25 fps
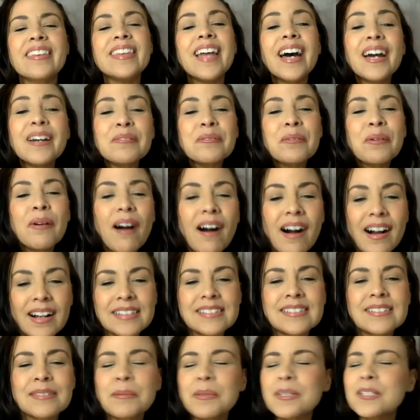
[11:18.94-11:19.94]
That
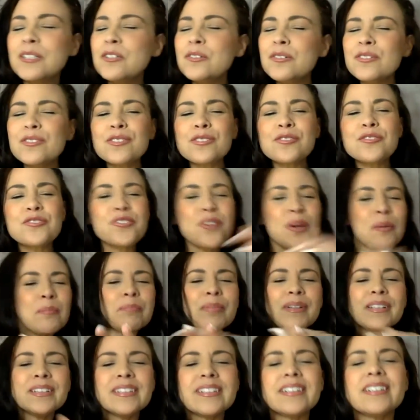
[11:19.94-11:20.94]
rocks. When you just
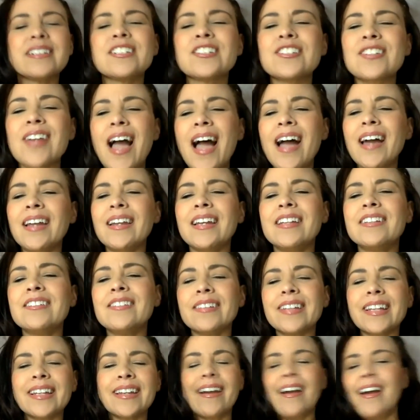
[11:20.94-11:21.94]
jump into the chat and
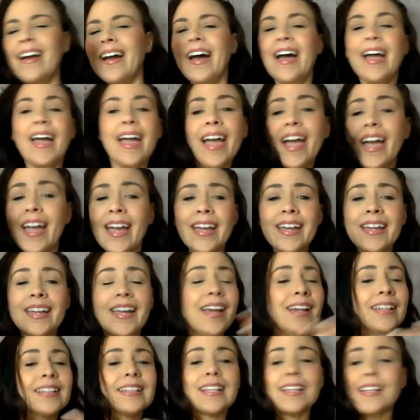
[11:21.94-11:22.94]
you're like, hey,
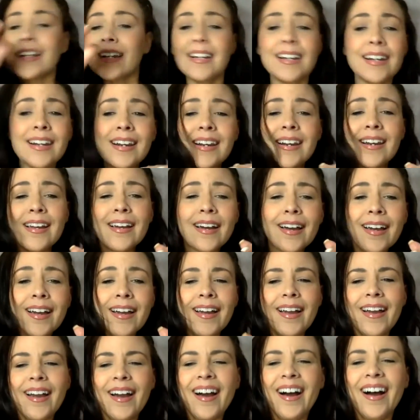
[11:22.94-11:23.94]

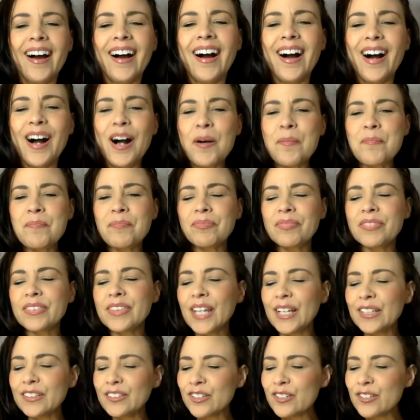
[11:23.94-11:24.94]

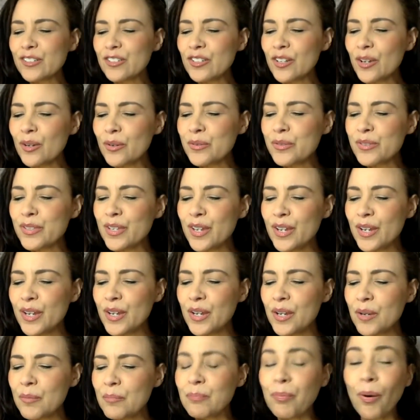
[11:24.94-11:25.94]
that just shows
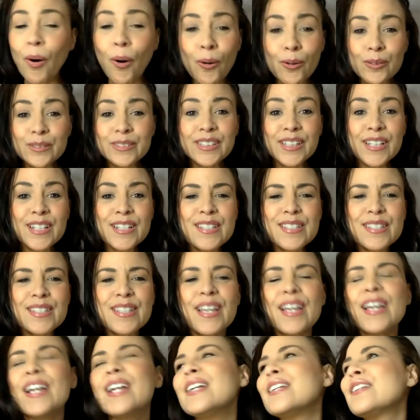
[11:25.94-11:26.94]
boldness,
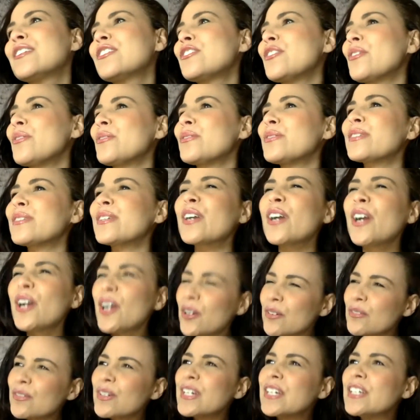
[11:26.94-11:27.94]
it shows
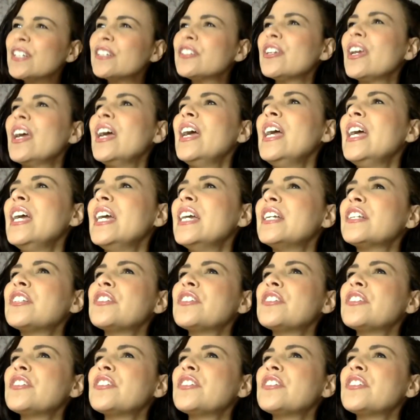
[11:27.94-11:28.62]
courage, it